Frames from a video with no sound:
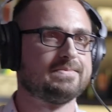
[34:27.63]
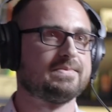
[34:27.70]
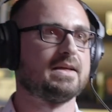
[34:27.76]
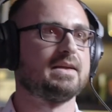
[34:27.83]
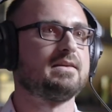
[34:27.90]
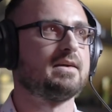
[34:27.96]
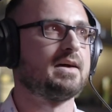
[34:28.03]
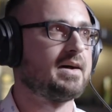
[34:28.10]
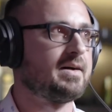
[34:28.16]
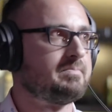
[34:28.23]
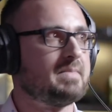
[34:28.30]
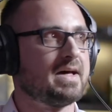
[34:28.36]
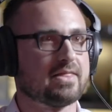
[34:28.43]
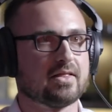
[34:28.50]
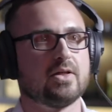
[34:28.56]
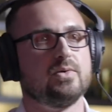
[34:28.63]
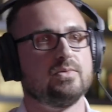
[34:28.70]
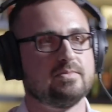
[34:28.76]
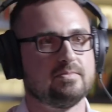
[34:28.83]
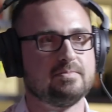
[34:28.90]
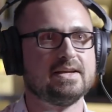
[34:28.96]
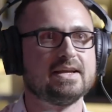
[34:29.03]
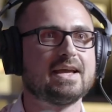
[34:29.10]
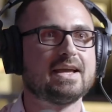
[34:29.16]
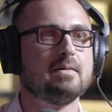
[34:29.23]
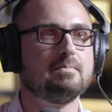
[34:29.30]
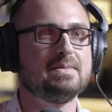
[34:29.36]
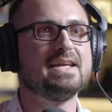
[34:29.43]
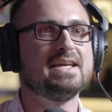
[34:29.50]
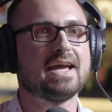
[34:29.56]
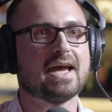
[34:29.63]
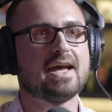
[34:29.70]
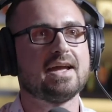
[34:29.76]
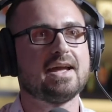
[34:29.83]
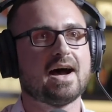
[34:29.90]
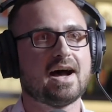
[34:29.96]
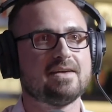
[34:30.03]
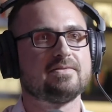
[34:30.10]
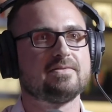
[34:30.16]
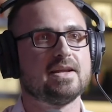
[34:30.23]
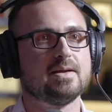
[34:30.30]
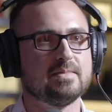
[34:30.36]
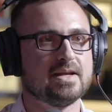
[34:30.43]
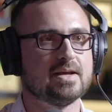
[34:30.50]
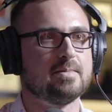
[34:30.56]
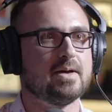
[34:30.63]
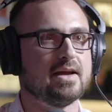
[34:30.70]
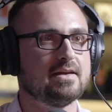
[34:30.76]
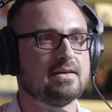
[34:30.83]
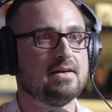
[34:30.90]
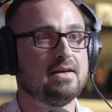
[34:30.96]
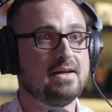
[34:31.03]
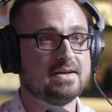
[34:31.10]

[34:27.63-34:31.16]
They uh, methylone, B K, mm. B K hyphen M D M A.